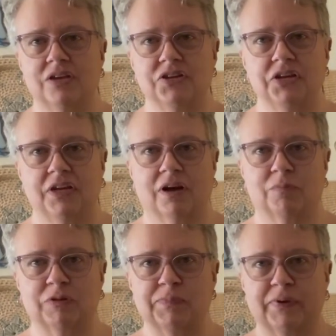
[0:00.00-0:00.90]
She
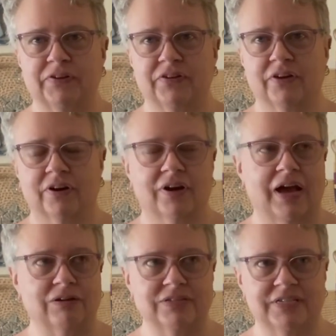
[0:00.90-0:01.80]
almost burnt her
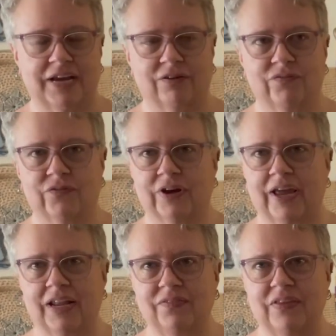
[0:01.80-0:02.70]
house down
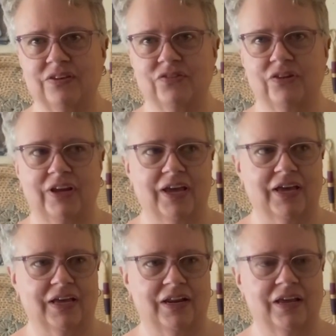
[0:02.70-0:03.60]
forgetting that she
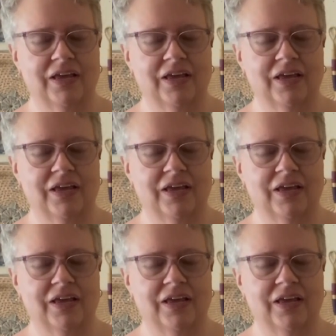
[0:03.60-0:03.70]
had